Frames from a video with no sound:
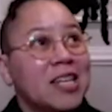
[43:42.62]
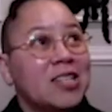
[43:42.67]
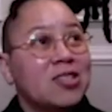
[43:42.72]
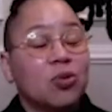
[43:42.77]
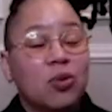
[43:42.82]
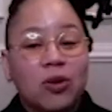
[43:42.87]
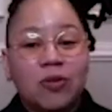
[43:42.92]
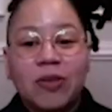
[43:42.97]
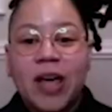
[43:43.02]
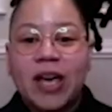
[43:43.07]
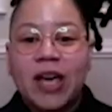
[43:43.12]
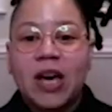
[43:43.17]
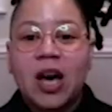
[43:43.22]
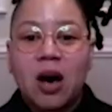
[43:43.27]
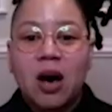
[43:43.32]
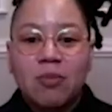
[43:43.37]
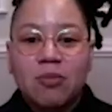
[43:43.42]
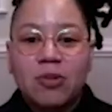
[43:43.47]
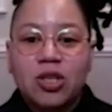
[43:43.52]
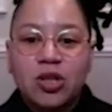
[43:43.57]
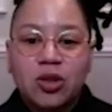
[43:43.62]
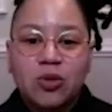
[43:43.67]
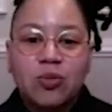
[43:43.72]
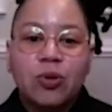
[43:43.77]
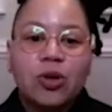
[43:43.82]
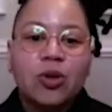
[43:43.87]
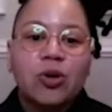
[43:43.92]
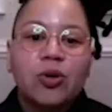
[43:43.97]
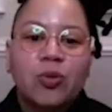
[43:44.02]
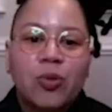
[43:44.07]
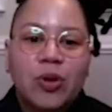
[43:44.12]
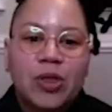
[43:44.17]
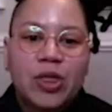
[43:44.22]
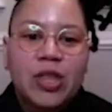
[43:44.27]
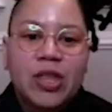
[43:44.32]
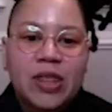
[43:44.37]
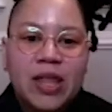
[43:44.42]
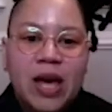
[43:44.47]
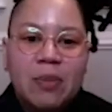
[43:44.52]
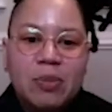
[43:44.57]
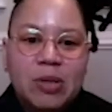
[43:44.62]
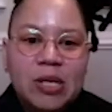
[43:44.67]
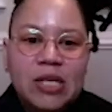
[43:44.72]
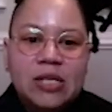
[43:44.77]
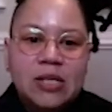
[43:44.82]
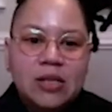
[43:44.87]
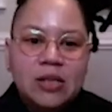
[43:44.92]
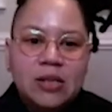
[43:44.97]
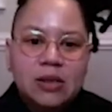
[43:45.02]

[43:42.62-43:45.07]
sort of like comes through within that piece.